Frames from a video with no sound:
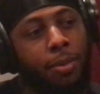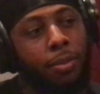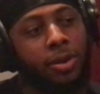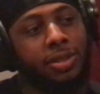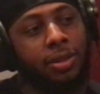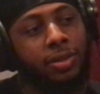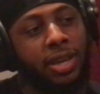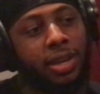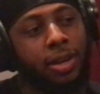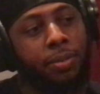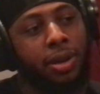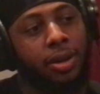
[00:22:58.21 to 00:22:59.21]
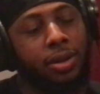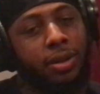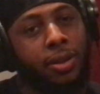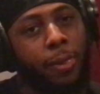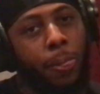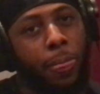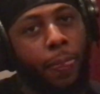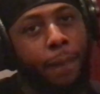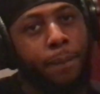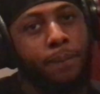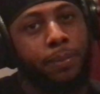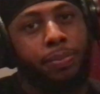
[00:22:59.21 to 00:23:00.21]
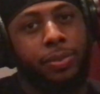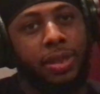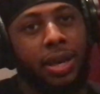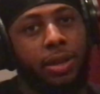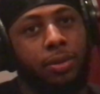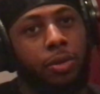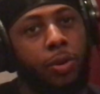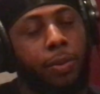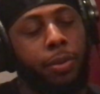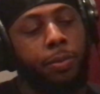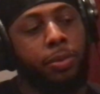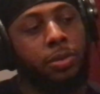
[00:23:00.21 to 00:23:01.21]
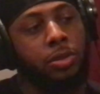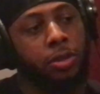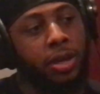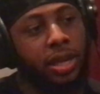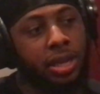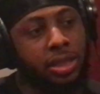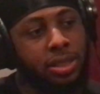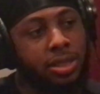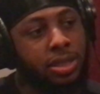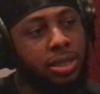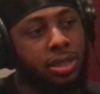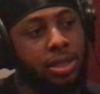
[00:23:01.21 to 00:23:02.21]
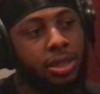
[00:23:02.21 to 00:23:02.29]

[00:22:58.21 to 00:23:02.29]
I'm more so thinking about like the way people dress,